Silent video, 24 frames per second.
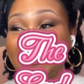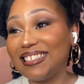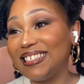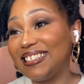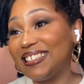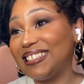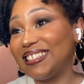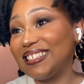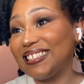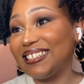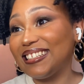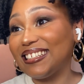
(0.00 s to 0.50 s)

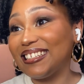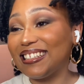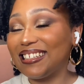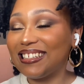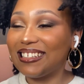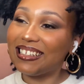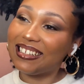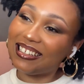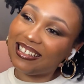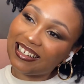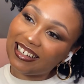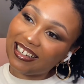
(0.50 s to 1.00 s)
is
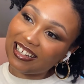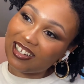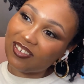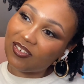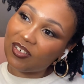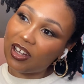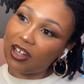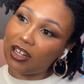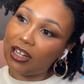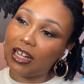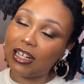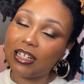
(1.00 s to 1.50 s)
the look. If
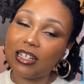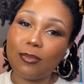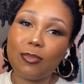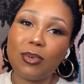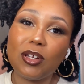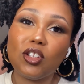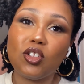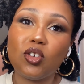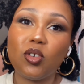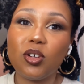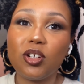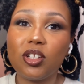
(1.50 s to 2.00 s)
y'all liked it,
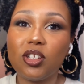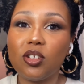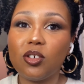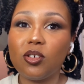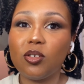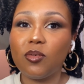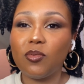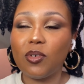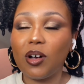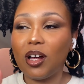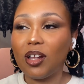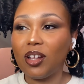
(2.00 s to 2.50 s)
be sure
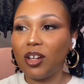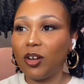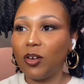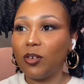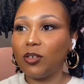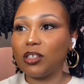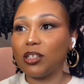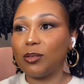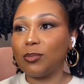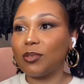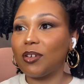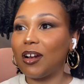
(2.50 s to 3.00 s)
to follow,
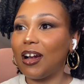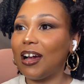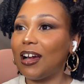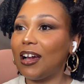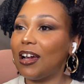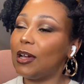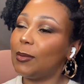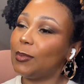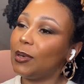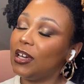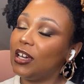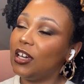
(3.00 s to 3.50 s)

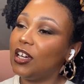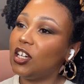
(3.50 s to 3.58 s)
subscribe,